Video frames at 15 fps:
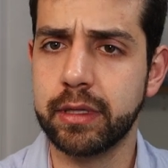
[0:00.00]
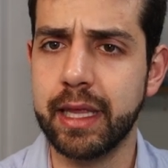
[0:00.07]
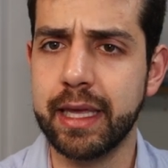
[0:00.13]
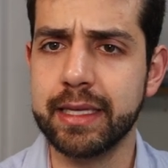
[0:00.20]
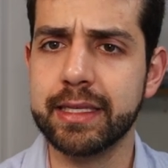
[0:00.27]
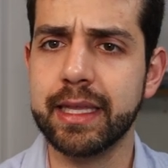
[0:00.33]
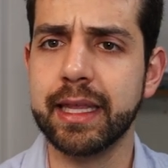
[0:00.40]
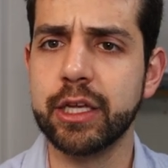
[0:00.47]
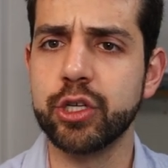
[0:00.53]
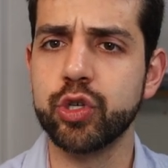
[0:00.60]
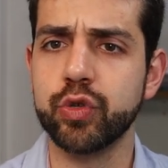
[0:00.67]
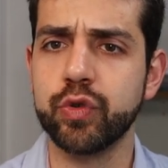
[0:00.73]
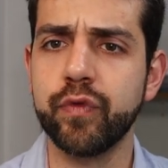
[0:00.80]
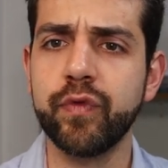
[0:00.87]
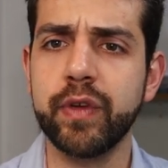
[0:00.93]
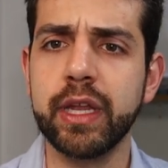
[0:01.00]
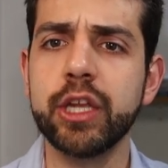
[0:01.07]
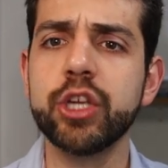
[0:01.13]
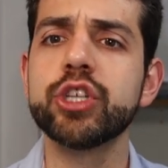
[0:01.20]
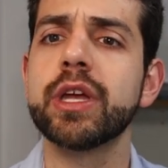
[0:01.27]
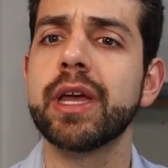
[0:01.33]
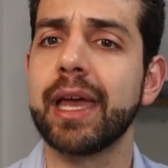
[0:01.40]
the installation to
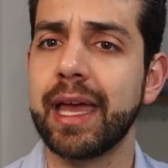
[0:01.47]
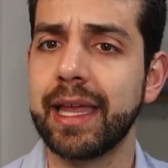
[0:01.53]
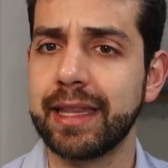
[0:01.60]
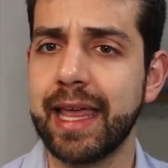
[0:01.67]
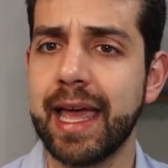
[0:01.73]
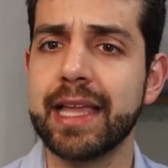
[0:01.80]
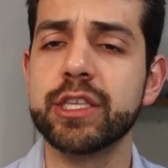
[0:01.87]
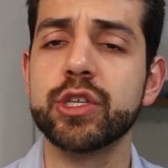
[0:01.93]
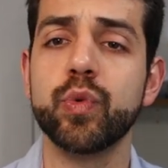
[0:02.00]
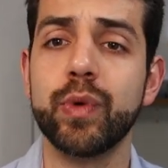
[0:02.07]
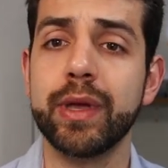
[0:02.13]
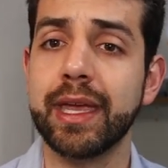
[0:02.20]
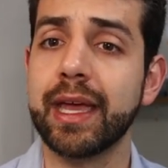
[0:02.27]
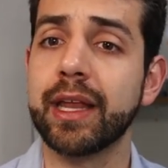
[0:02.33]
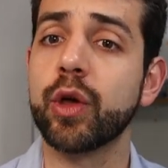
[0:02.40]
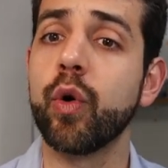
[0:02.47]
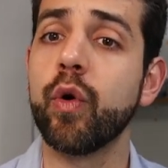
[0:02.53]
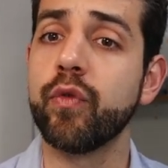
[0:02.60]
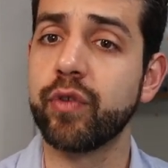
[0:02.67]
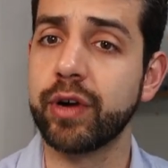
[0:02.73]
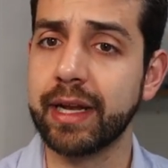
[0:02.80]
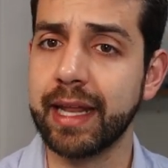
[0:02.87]
finish and that we can
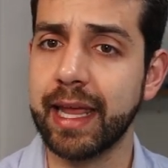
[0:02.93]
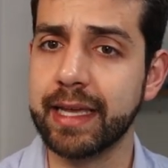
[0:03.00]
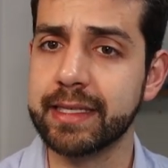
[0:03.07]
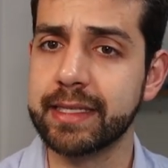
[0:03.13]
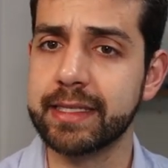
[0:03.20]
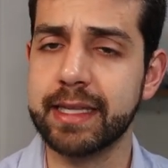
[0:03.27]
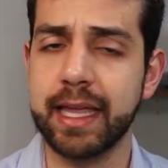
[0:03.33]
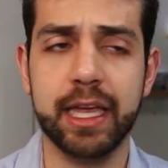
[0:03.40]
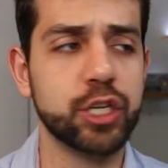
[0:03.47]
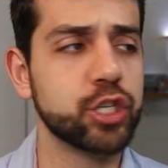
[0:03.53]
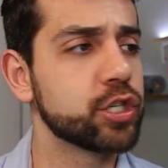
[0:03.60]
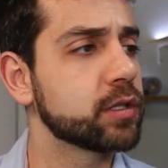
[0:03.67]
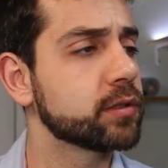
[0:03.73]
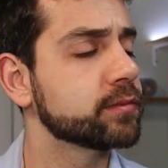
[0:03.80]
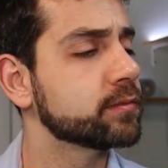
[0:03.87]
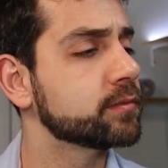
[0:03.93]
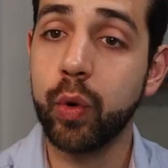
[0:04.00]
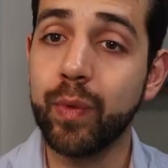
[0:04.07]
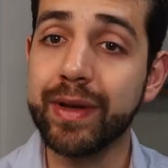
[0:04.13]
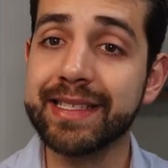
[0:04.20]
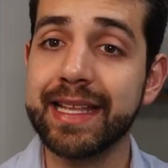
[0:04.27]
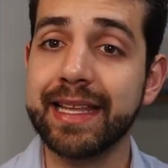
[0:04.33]
go for the next stage.
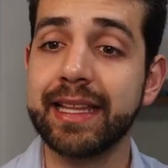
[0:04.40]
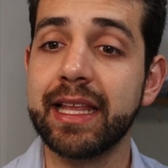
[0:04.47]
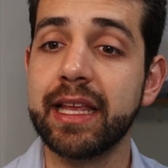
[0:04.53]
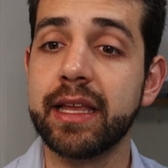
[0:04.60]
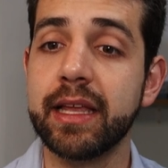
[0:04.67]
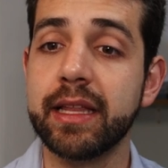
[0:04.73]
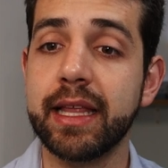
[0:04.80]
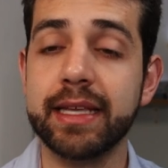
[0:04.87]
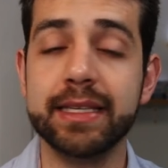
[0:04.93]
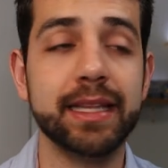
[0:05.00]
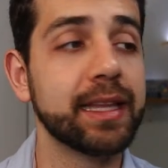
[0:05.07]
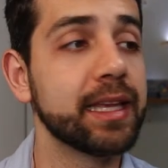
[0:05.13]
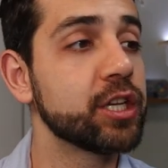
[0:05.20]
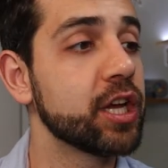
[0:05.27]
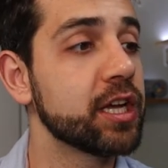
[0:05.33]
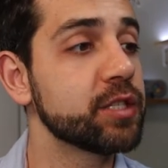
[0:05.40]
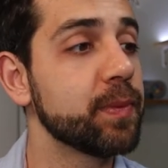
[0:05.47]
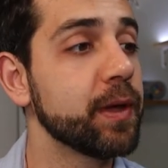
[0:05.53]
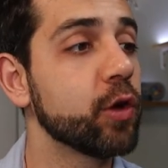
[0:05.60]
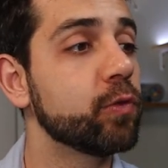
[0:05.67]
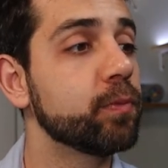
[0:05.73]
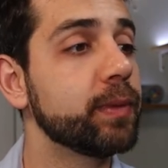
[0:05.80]
Once that the installation has
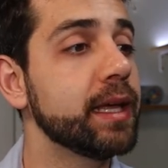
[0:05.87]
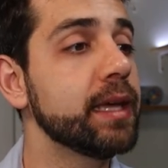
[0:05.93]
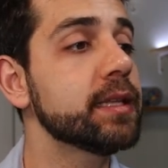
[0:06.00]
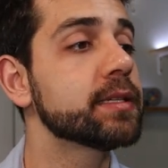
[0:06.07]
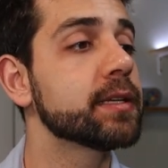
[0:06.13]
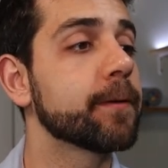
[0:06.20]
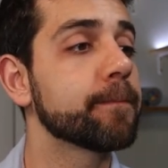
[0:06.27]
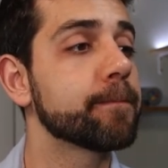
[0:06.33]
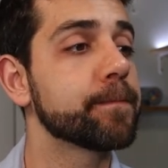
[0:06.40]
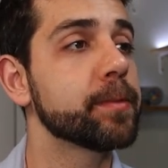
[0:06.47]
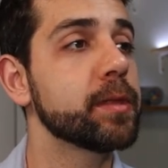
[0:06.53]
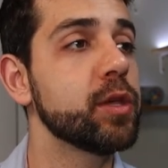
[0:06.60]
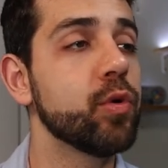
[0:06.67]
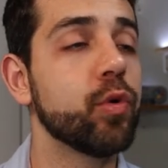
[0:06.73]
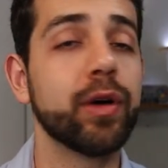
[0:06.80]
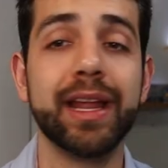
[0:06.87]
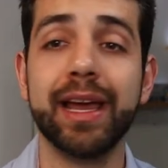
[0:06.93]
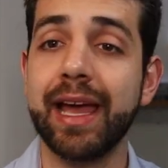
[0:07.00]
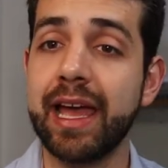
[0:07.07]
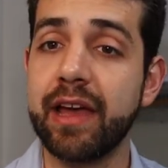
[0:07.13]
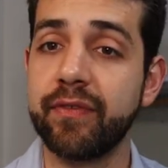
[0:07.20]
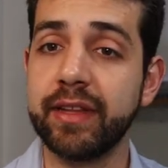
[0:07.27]
been complete, you're gonna
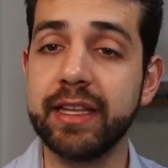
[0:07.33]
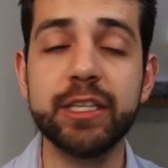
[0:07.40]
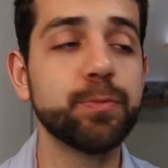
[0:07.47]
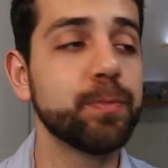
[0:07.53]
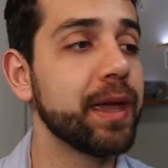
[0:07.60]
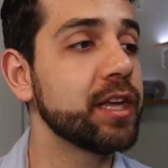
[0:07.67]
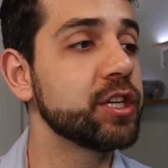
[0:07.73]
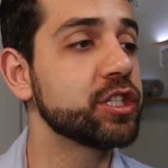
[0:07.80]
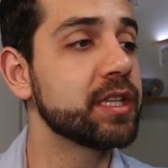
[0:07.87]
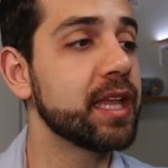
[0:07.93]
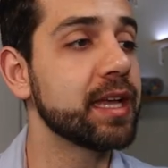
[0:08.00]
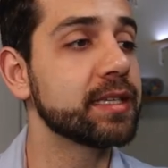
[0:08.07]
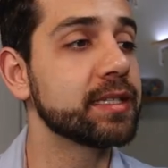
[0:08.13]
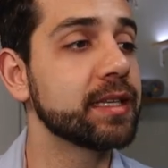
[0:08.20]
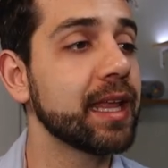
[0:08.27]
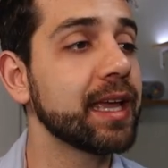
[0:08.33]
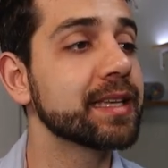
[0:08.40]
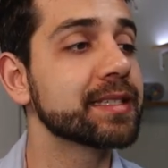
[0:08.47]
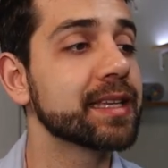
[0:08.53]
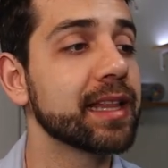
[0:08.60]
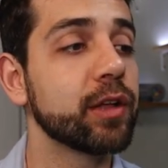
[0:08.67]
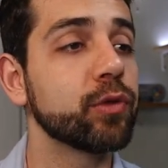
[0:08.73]
have this page that
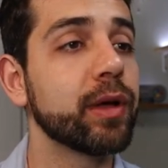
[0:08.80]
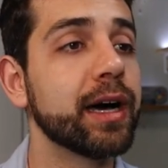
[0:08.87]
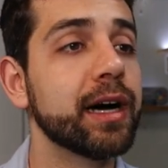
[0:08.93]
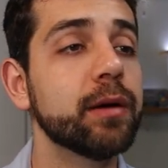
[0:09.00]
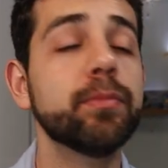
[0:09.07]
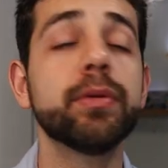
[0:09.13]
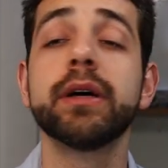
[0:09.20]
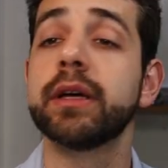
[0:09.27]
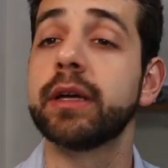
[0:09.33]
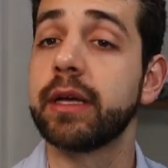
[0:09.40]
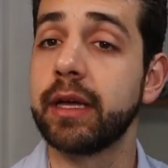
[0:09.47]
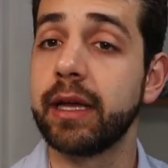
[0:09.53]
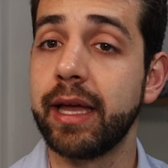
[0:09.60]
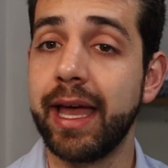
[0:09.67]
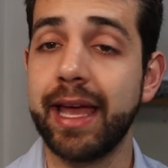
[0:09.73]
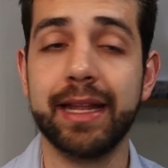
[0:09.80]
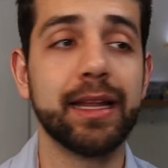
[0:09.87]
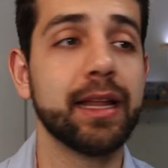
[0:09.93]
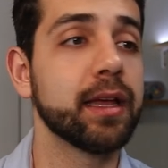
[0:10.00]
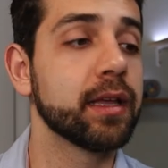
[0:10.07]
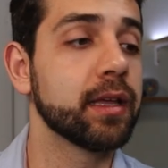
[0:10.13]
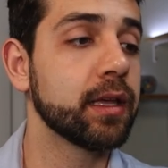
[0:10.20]
Nextcloud Hub,
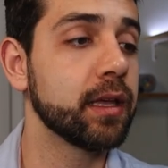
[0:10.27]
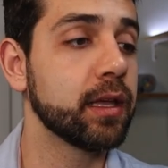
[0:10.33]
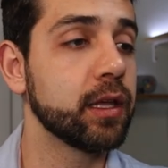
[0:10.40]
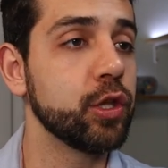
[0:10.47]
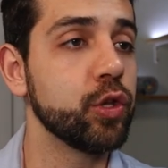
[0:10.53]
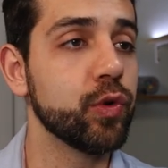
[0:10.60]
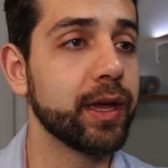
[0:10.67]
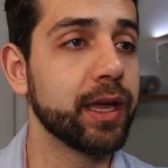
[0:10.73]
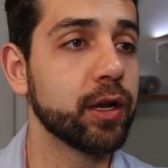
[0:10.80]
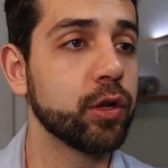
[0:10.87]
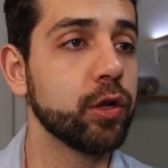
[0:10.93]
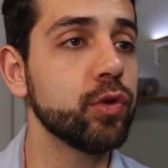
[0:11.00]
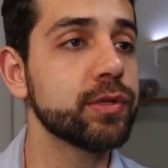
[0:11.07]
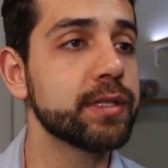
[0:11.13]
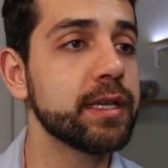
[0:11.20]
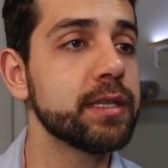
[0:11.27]
and you can close